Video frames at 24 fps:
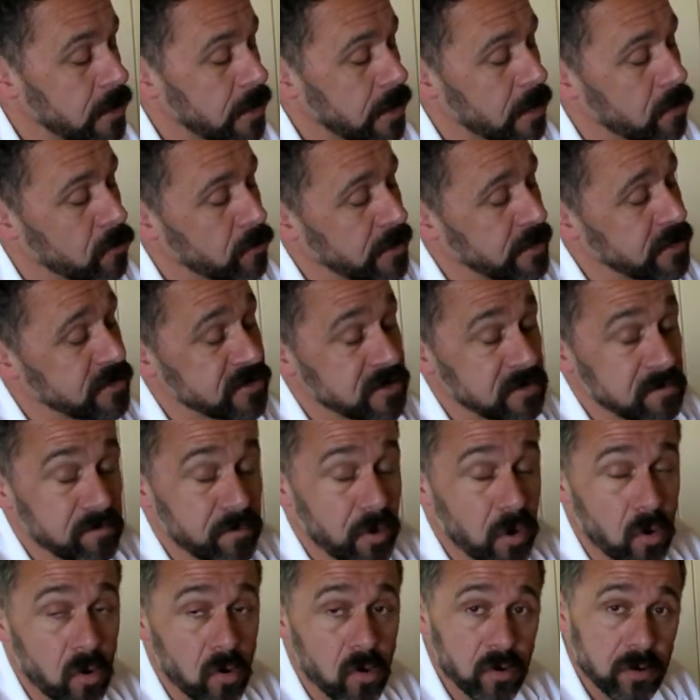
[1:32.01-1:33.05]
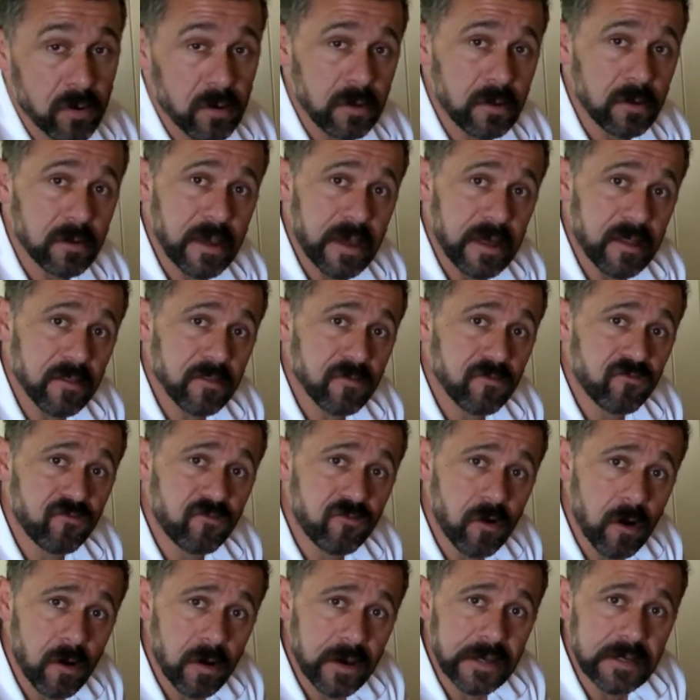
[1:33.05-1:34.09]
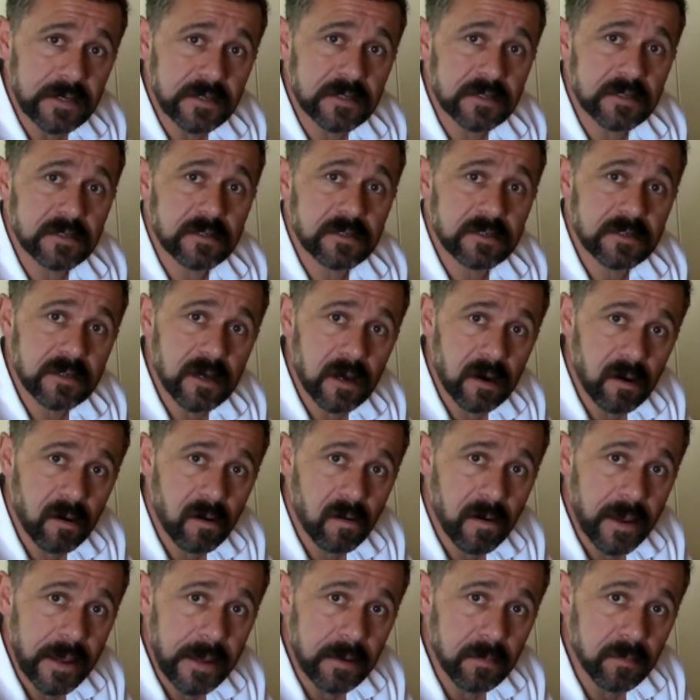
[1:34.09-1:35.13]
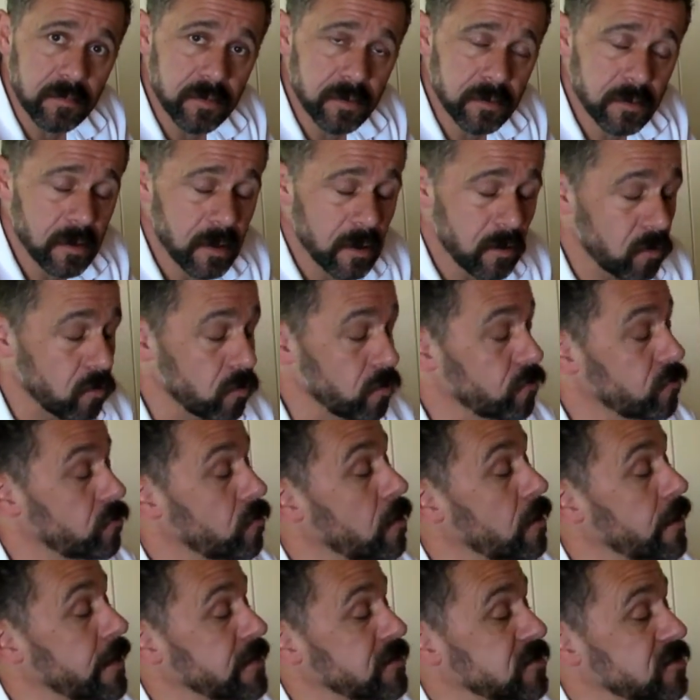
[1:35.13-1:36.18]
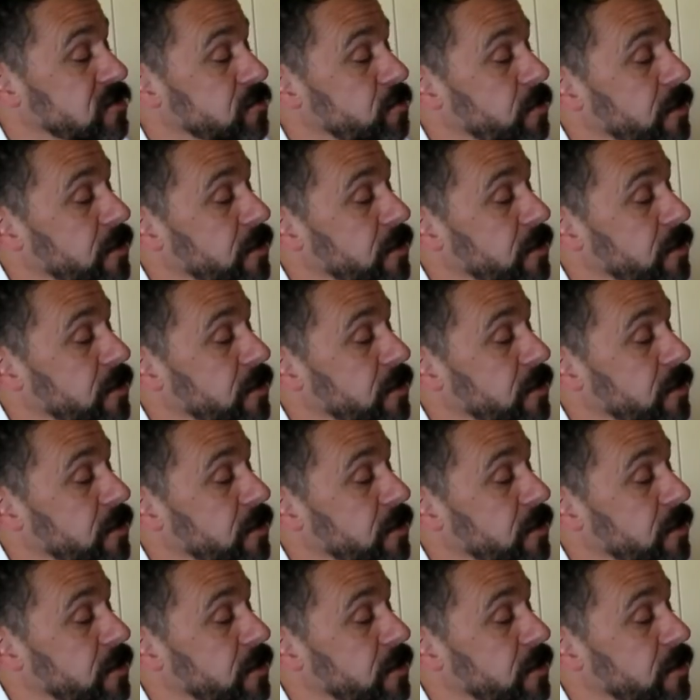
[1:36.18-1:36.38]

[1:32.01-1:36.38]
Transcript: Now it's important you get the right type or the right